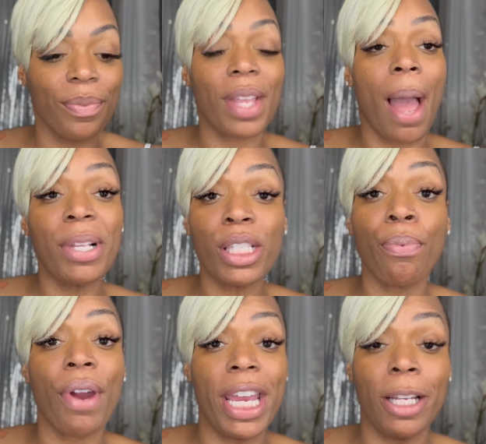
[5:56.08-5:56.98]
I'm going to
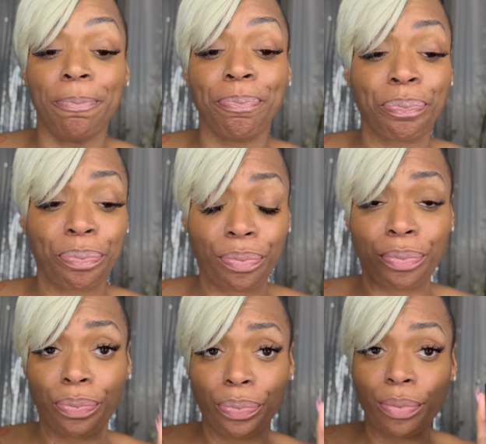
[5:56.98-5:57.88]
spray it
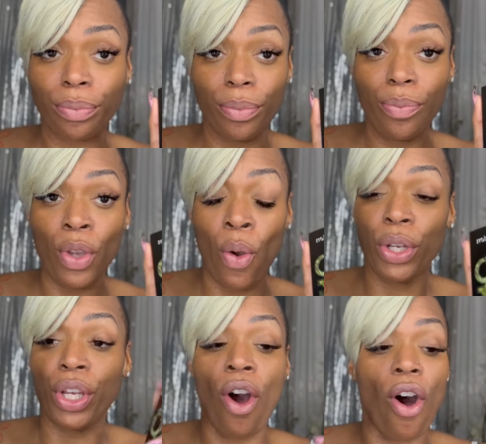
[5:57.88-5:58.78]

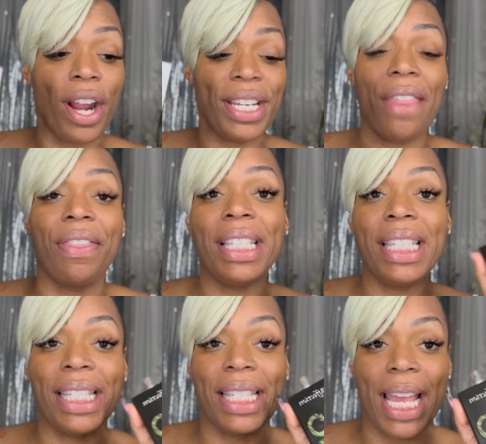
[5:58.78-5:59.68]
on the card. Now, this
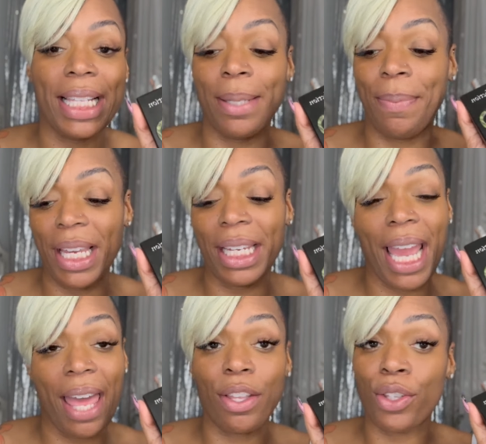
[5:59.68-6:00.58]
is said to be,
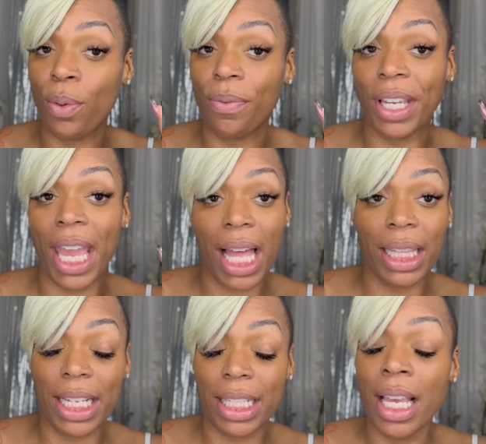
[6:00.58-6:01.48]
again, the dupe for
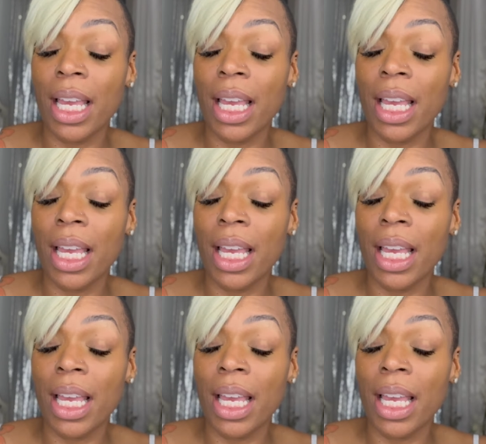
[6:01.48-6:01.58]
Cali's